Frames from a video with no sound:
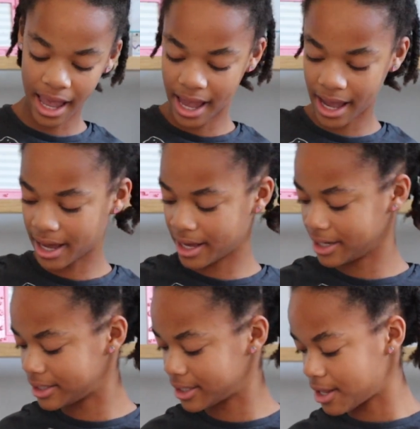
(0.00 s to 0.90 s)

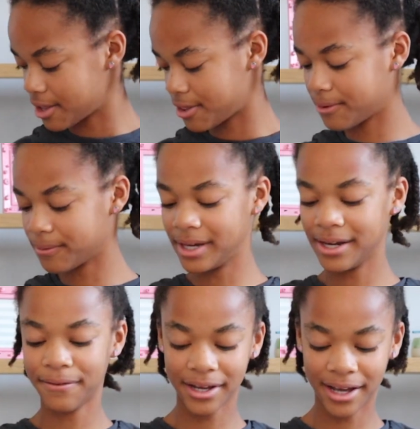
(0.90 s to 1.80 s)
and 3
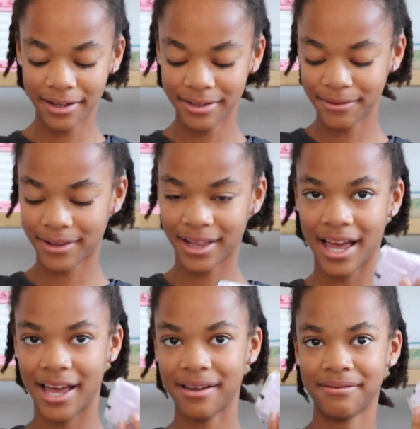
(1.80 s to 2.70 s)
different colors of
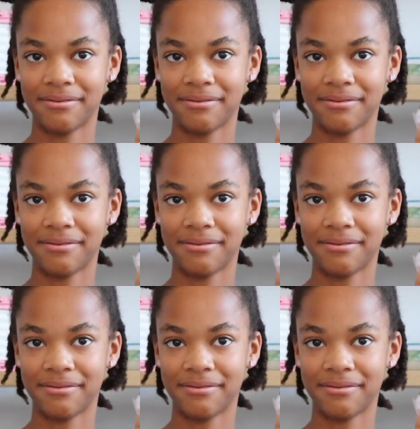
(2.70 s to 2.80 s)
clay,